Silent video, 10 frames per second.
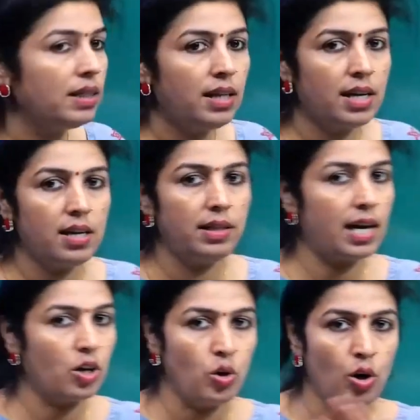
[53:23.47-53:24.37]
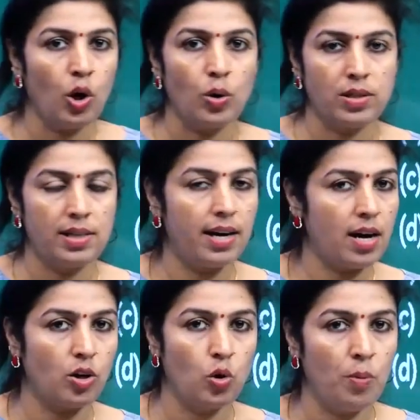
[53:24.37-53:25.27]
There are no clauses. There
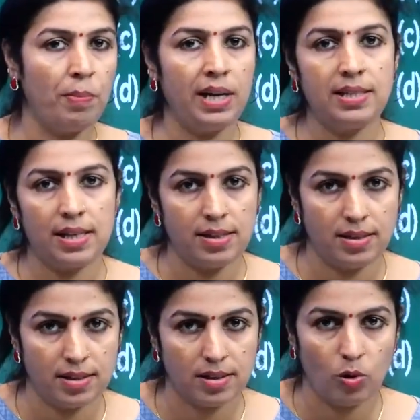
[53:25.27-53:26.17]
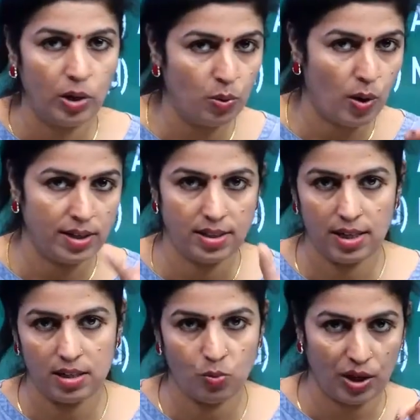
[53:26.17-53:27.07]
are no many sentences. Only one
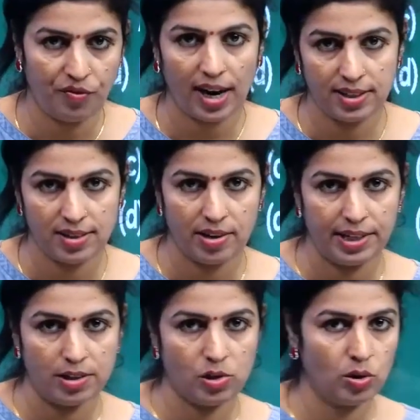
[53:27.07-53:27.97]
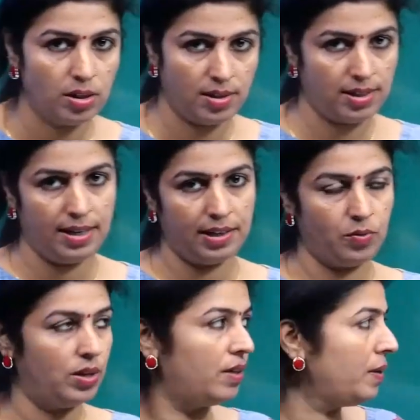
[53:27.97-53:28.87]
sentence, one fact is related. So this is
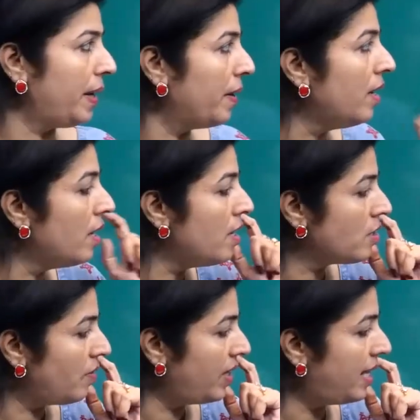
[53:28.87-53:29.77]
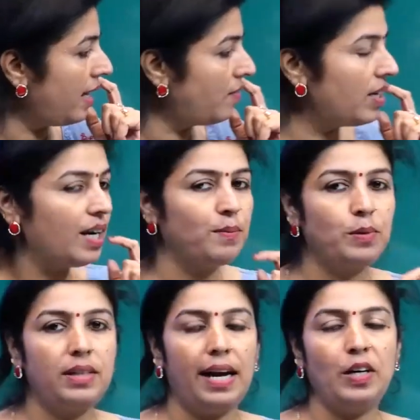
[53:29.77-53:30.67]
correct one. Okay. So with that we come
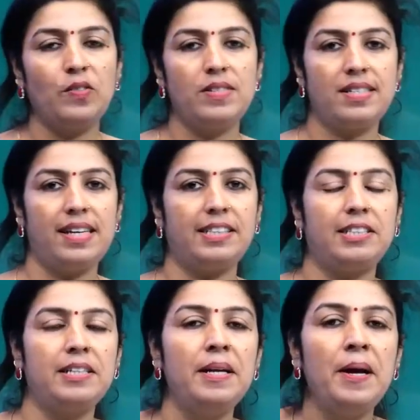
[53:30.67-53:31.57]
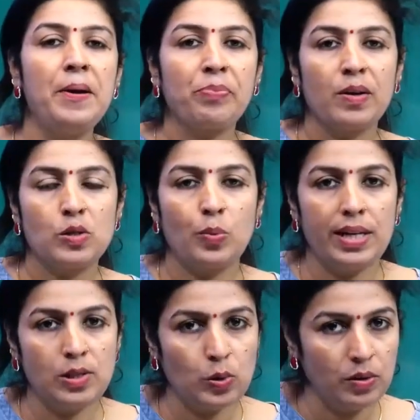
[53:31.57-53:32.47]
to the end of the session. So
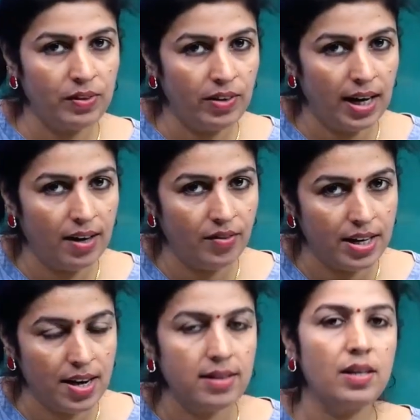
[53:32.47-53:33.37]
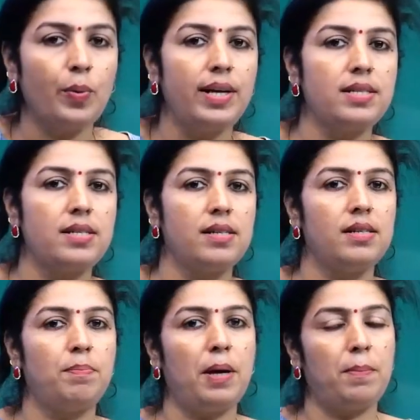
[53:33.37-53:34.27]
very soon we will have another
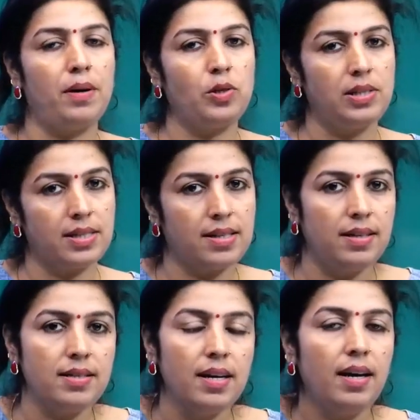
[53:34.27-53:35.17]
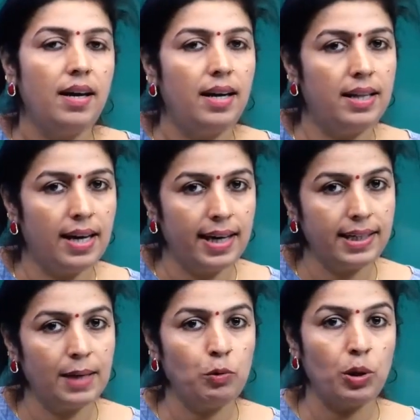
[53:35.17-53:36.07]
question paper to discuss. At that
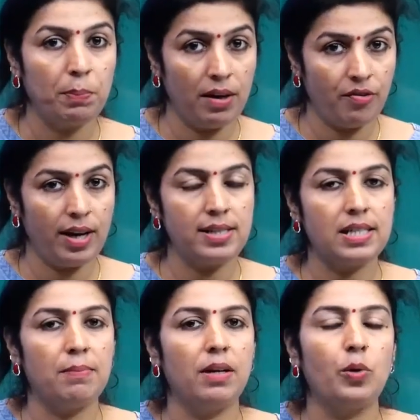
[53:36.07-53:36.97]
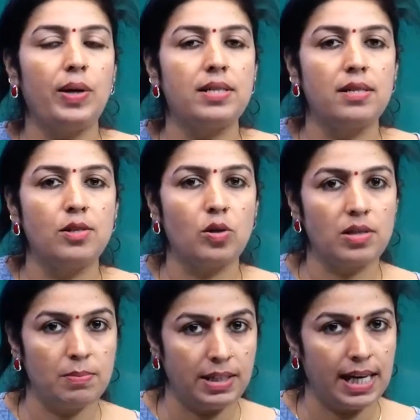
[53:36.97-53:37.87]
time you may find similar questions or
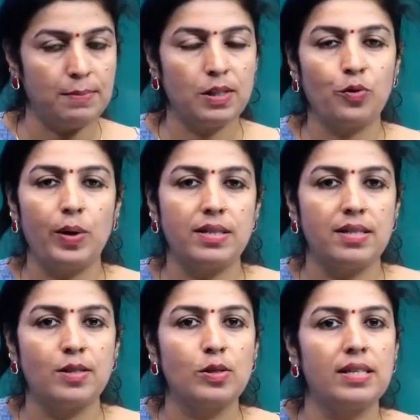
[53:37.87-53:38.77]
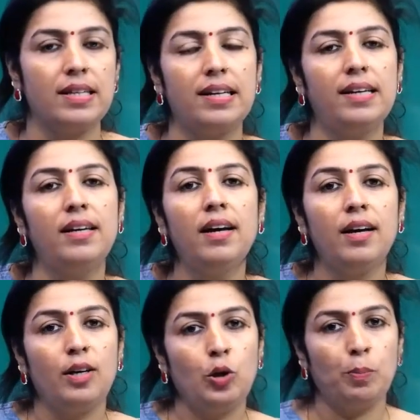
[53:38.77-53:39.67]
similar types of questions. So till then
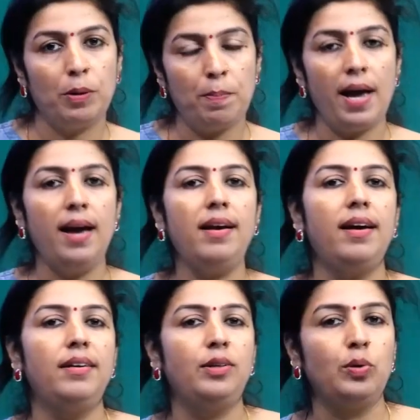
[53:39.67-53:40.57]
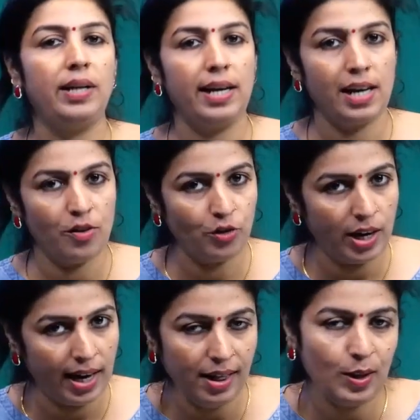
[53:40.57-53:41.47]
you prepare and you take care of your
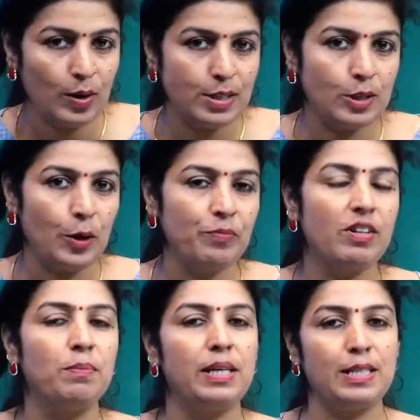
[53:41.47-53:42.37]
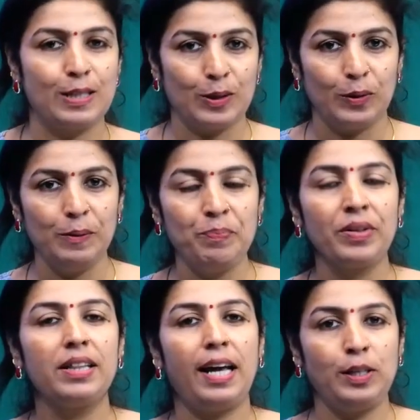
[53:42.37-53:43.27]
health also. We will meet soon.
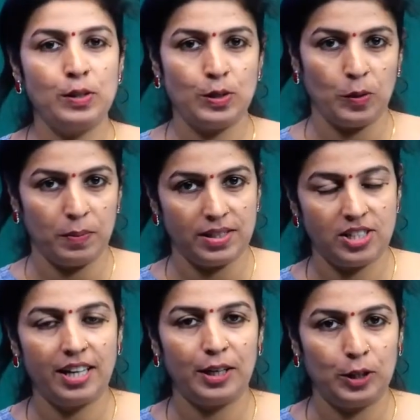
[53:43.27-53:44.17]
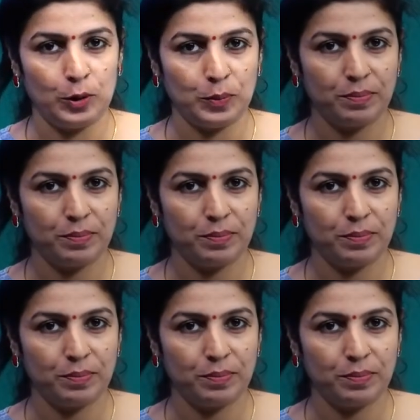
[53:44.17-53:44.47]
Thank you so much. Thank you.